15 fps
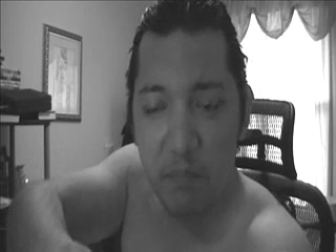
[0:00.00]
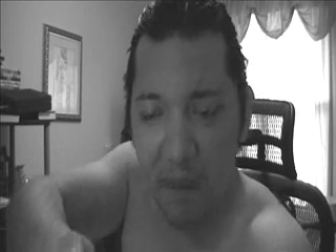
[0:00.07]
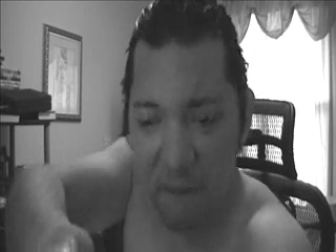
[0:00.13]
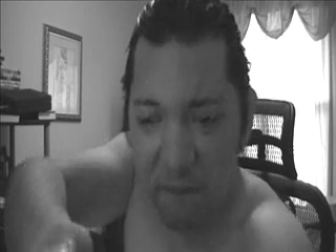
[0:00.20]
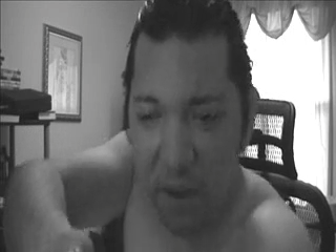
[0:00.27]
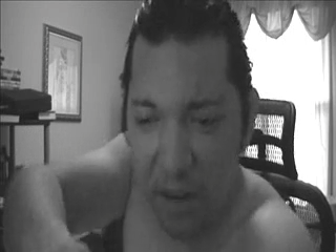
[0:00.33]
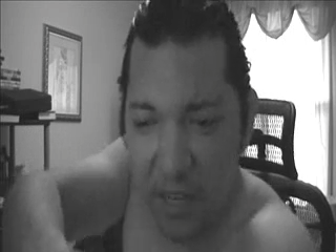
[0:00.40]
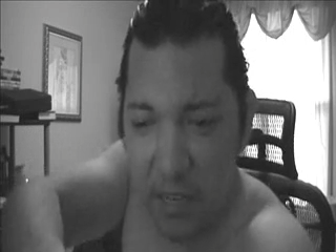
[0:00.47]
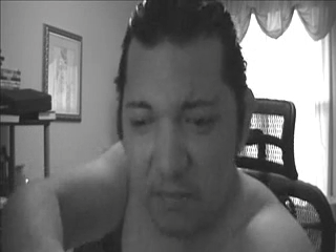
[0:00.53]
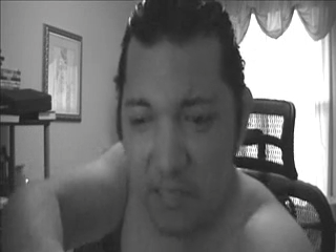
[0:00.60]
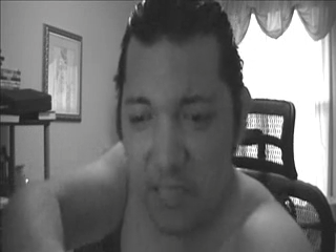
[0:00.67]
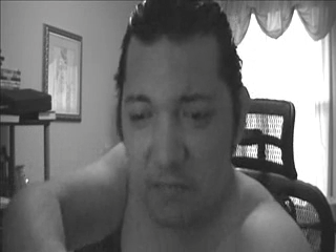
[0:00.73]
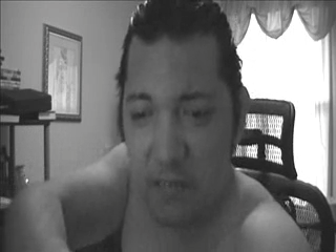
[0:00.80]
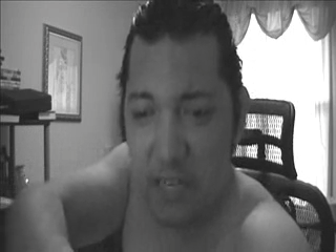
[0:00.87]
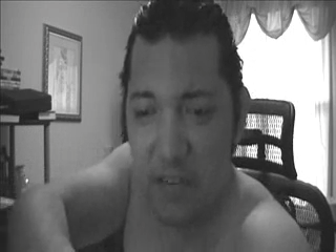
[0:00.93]
I fucking
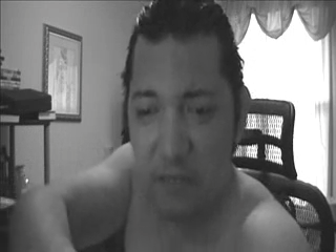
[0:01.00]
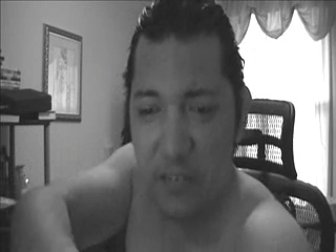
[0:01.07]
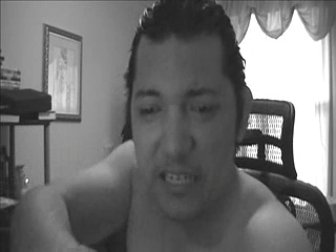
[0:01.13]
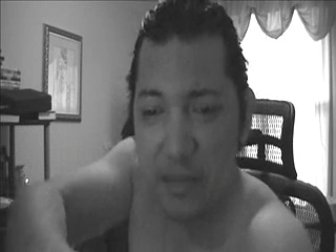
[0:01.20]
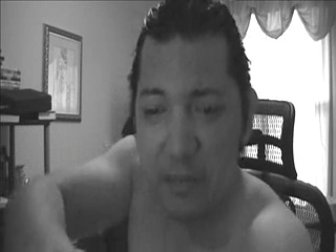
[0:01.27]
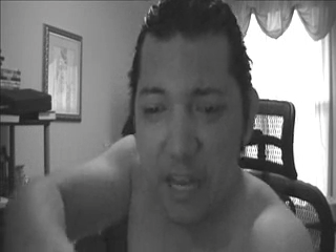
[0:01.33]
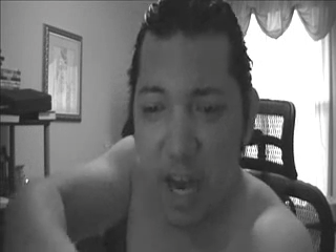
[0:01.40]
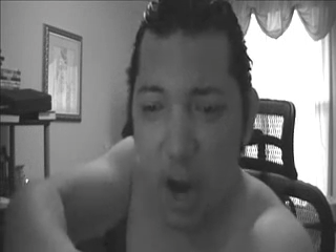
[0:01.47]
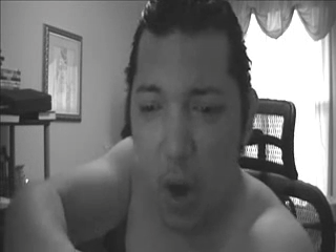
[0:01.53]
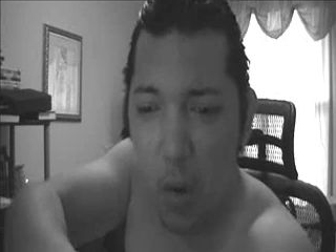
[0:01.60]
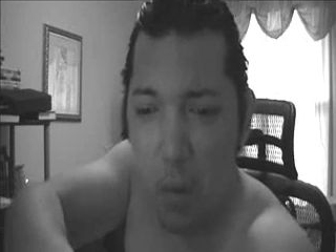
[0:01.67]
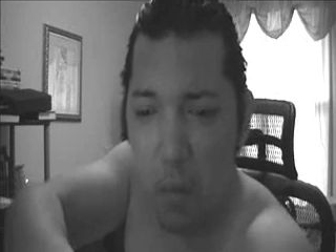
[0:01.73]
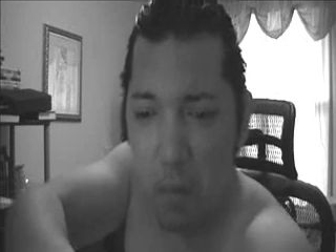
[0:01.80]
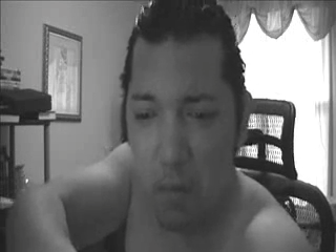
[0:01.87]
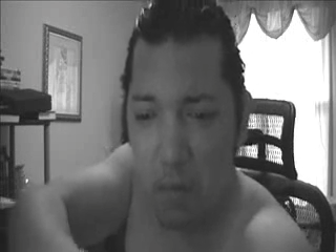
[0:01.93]
my wife when I'm not home?